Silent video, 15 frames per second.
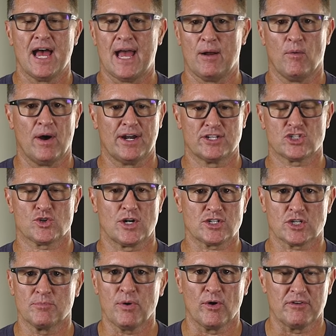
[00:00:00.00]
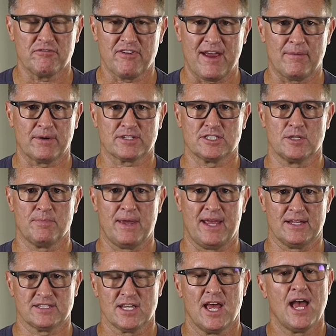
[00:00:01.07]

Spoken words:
I wanted stretch component fabrics in the pants.